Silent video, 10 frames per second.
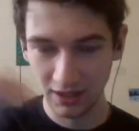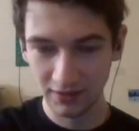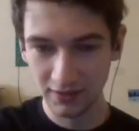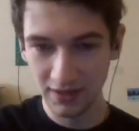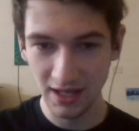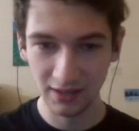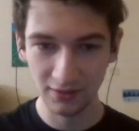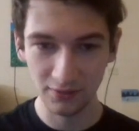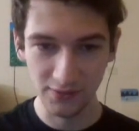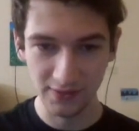at the
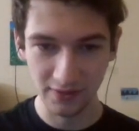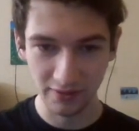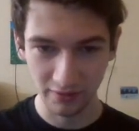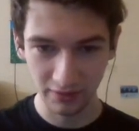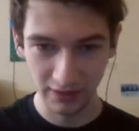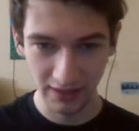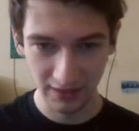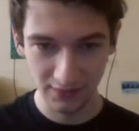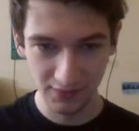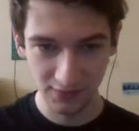angles they're at.